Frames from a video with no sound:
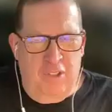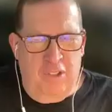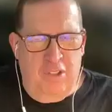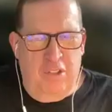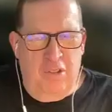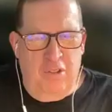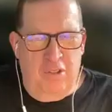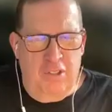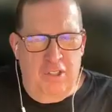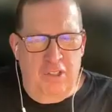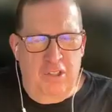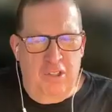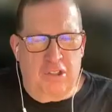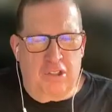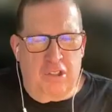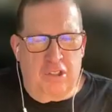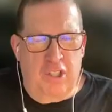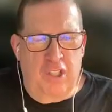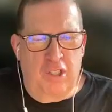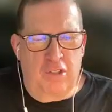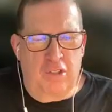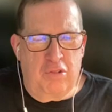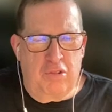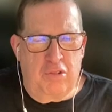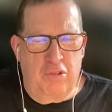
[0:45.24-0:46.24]
curious,
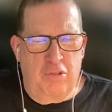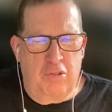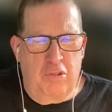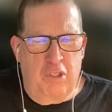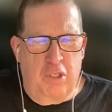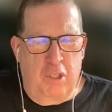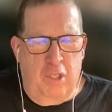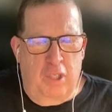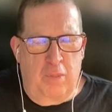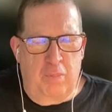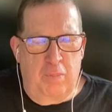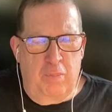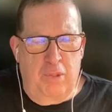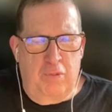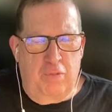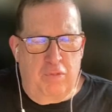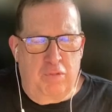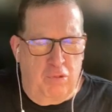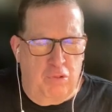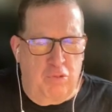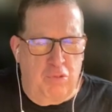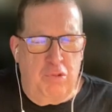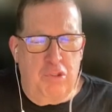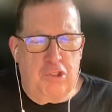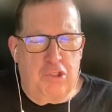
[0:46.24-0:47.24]
Andrew,
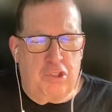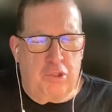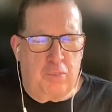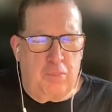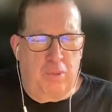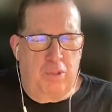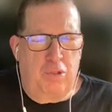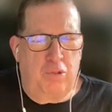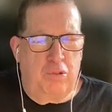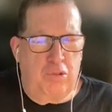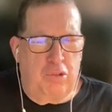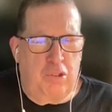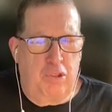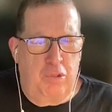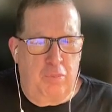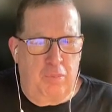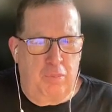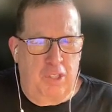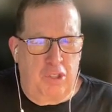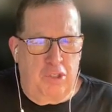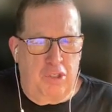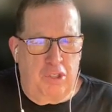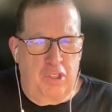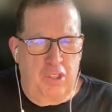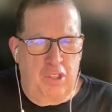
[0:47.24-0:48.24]
before we spoke, you
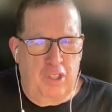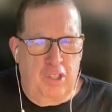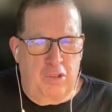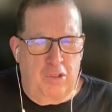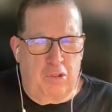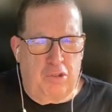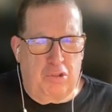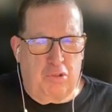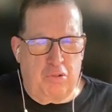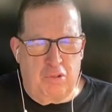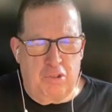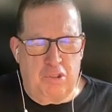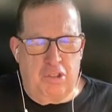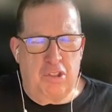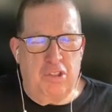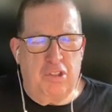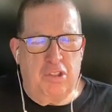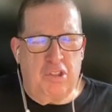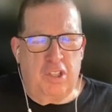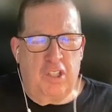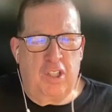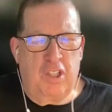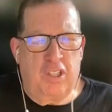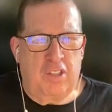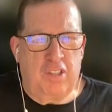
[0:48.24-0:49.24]
mentioned that Georgia
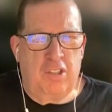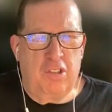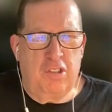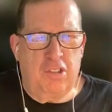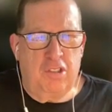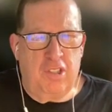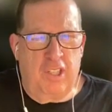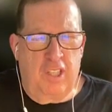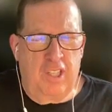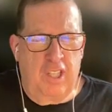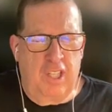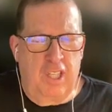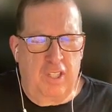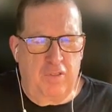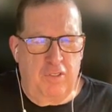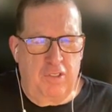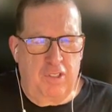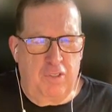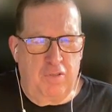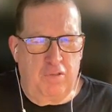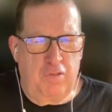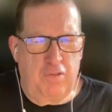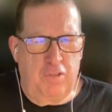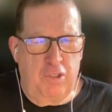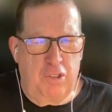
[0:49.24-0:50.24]
Tech does not have an
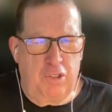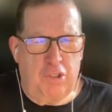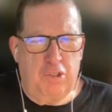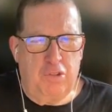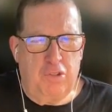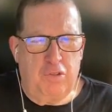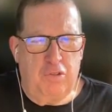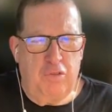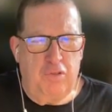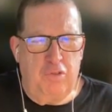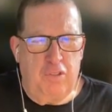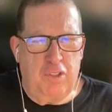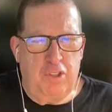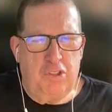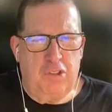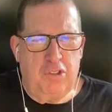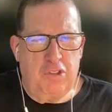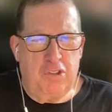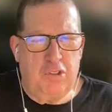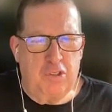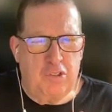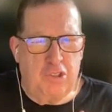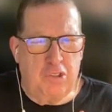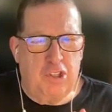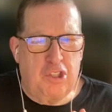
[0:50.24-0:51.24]
official
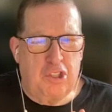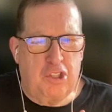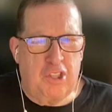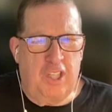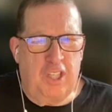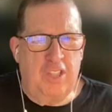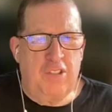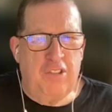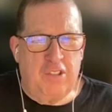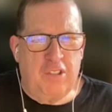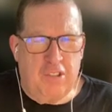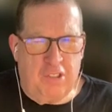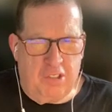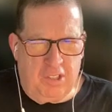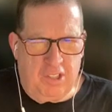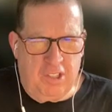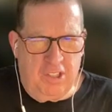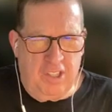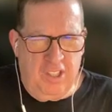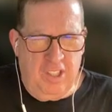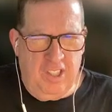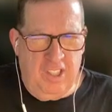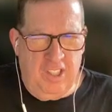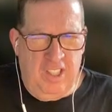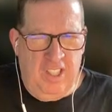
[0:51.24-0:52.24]
visitor center,
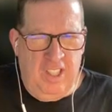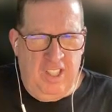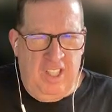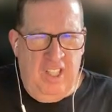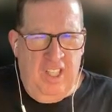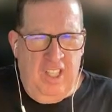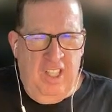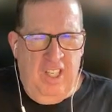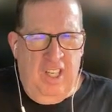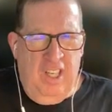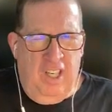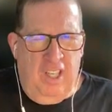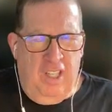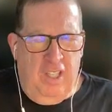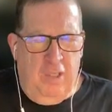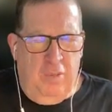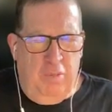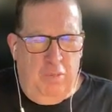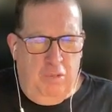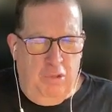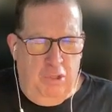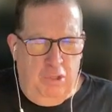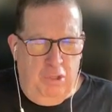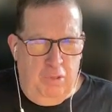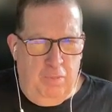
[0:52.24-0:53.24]

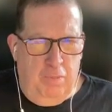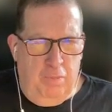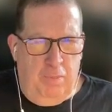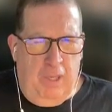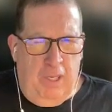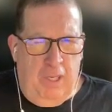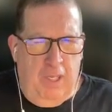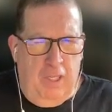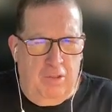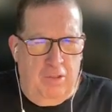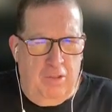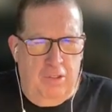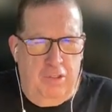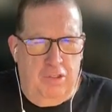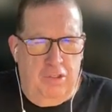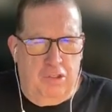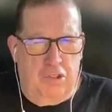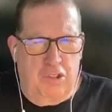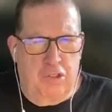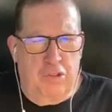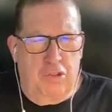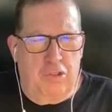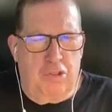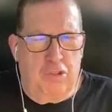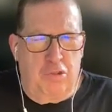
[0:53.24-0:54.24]
where parents
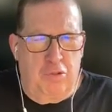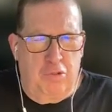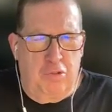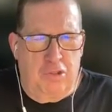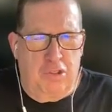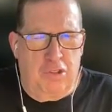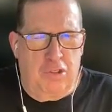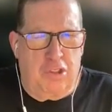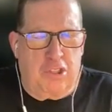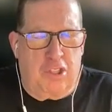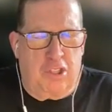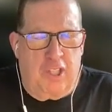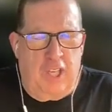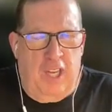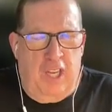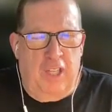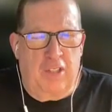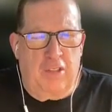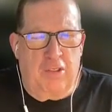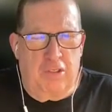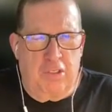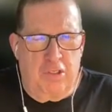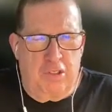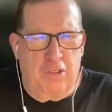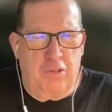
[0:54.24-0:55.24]
and students
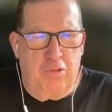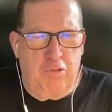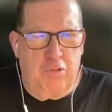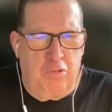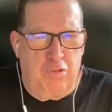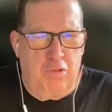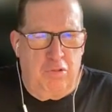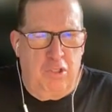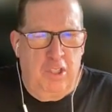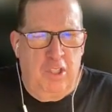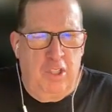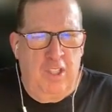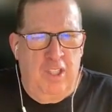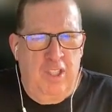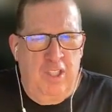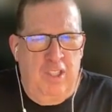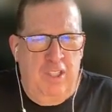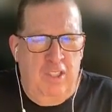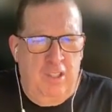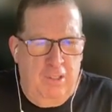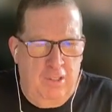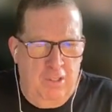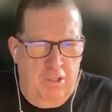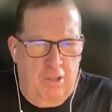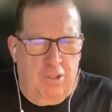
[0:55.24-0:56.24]
gather to
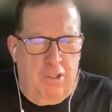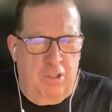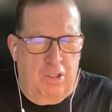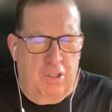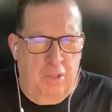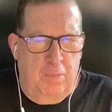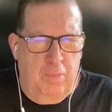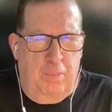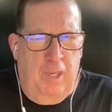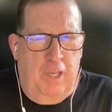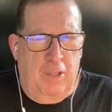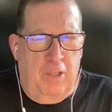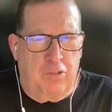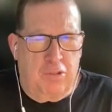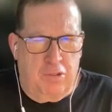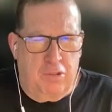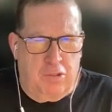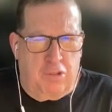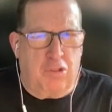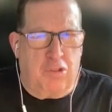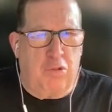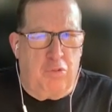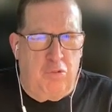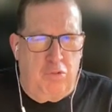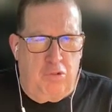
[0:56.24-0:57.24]
learn about the
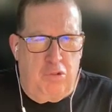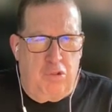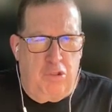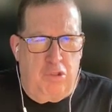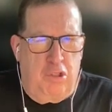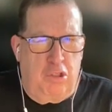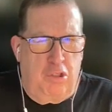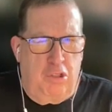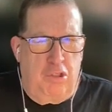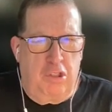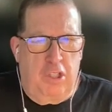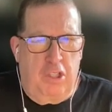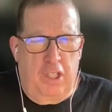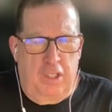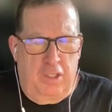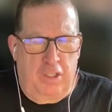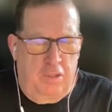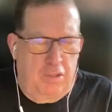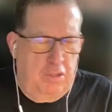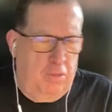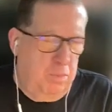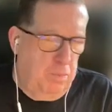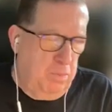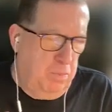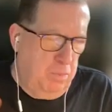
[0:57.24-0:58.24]
school
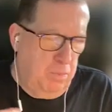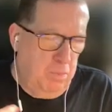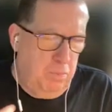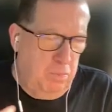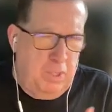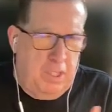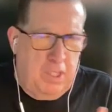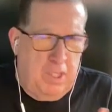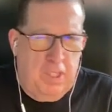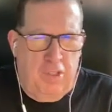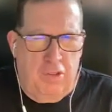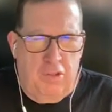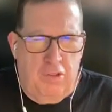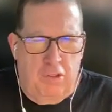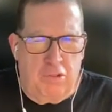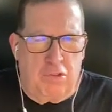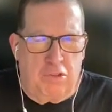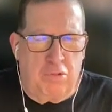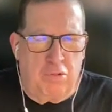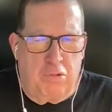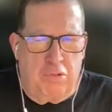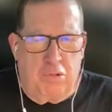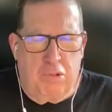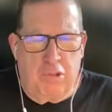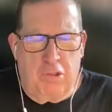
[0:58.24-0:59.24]
and begin their
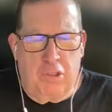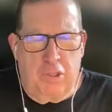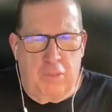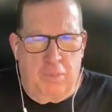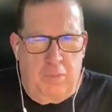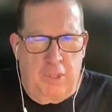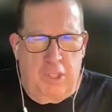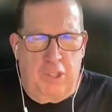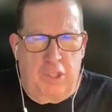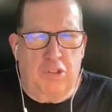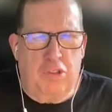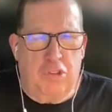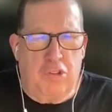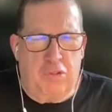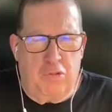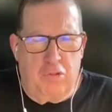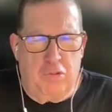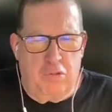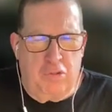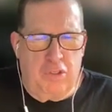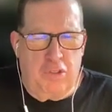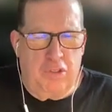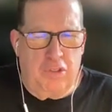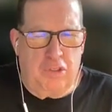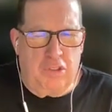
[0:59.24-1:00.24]
tour and meet
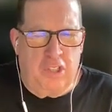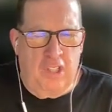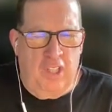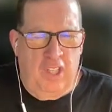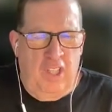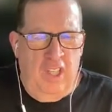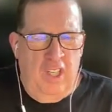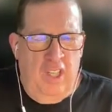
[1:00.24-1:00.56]
students.